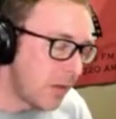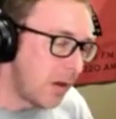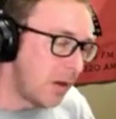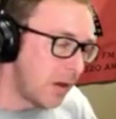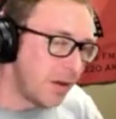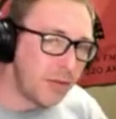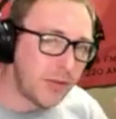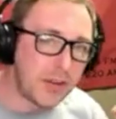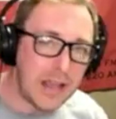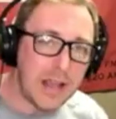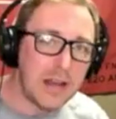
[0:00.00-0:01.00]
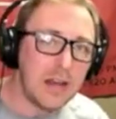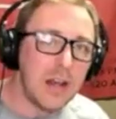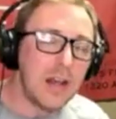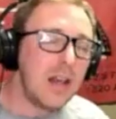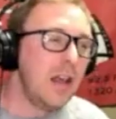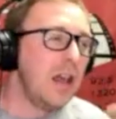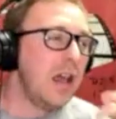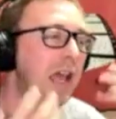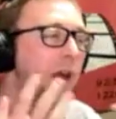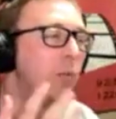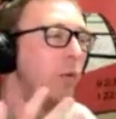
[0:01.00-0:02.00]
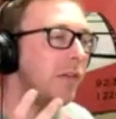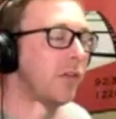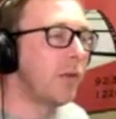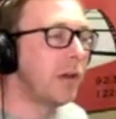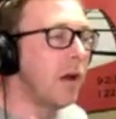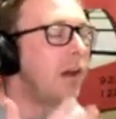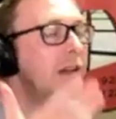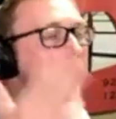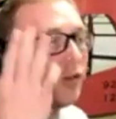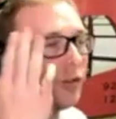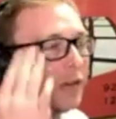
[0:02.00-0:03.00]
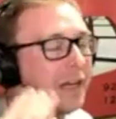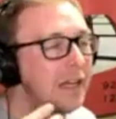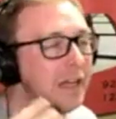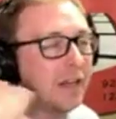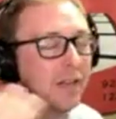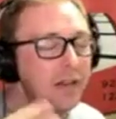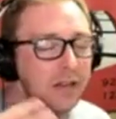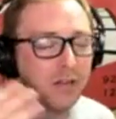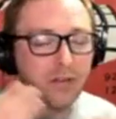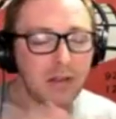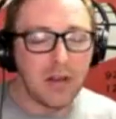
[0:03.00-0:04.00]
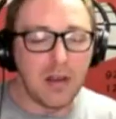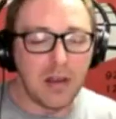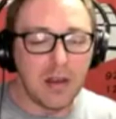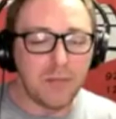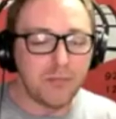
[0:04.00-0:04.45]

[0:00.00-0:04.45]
of skin, and what's going on is you're getting these, I